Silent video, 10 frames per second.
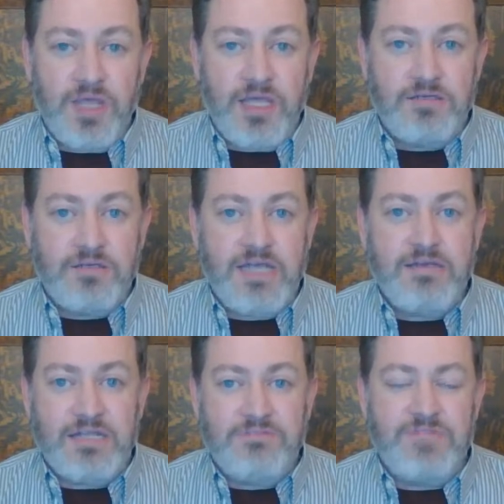in
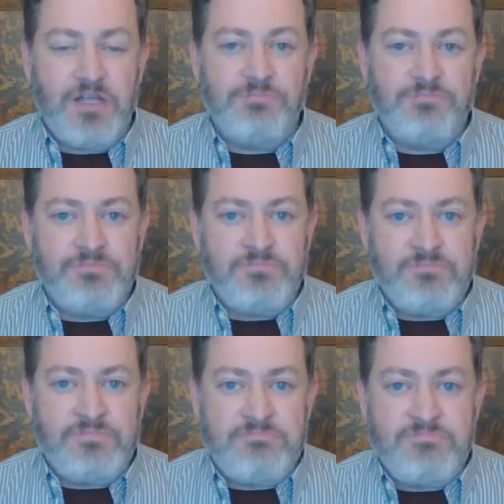and
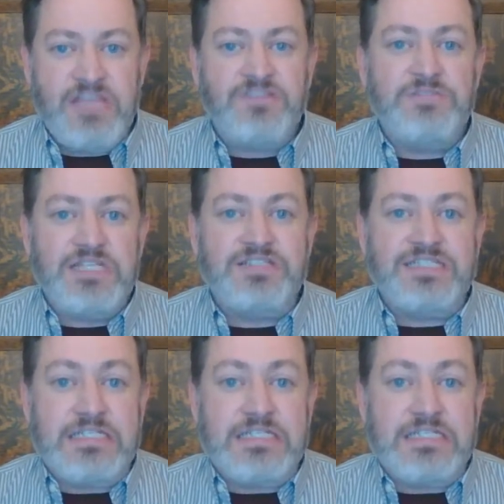get some decent